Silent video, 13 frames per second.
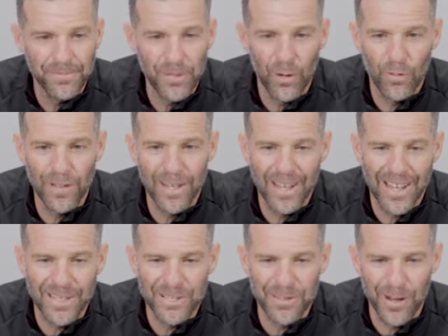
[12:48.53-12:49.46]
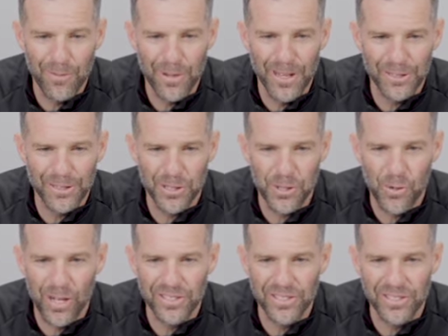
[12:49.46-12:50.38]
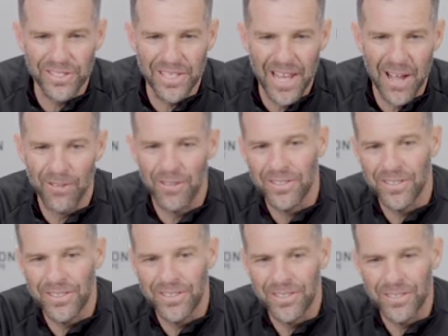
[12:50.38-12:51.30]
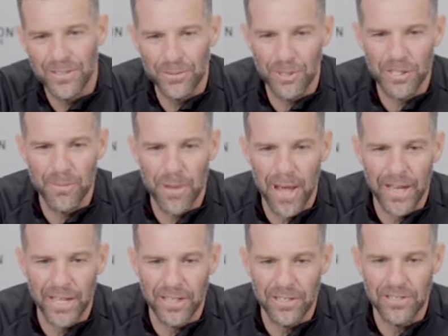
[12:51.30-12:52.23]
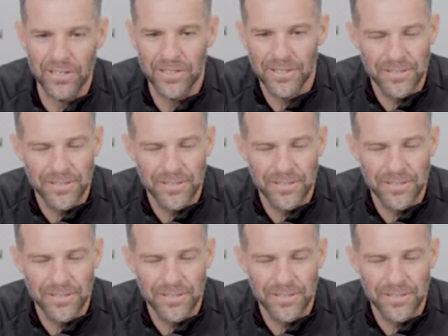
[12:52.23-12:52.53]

hopefully I answered everybody else's questions in that one, especially Maggie's.